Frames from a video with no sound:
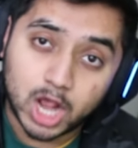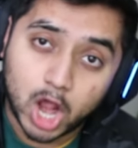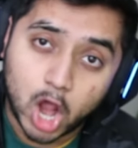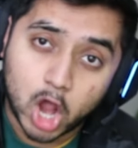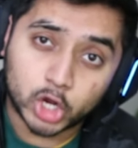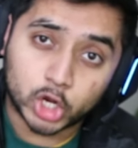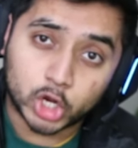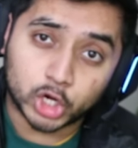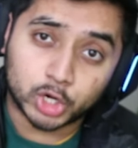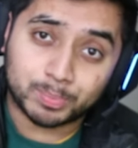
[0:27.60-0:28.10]

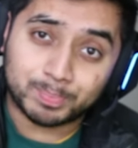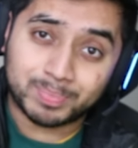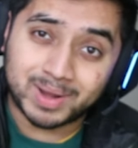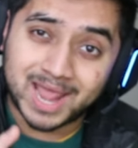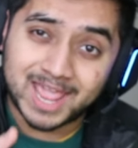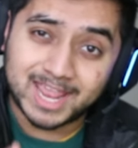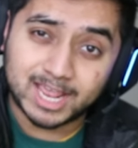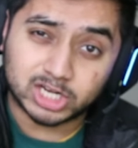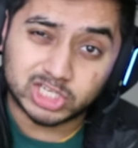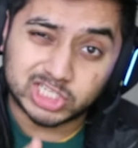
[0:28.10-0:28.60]
are gonna
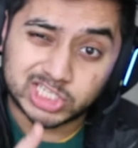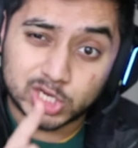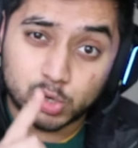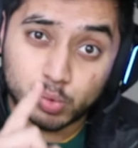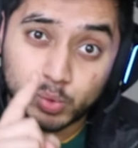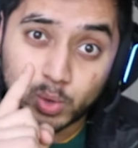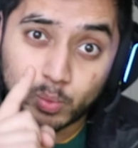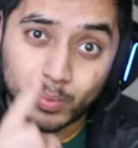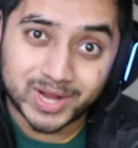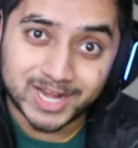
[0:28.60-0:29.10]
play until
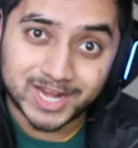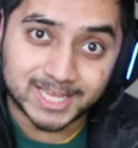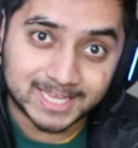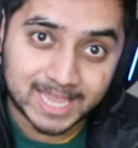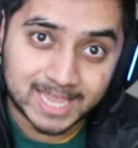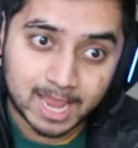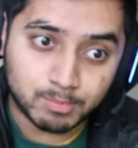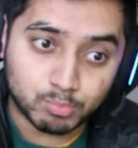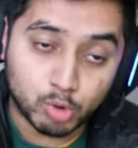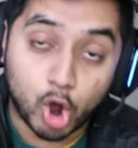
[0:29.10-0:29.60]
we win a
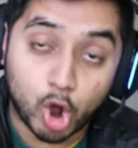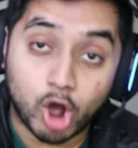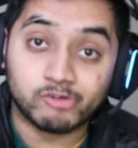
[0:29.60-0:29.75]
game of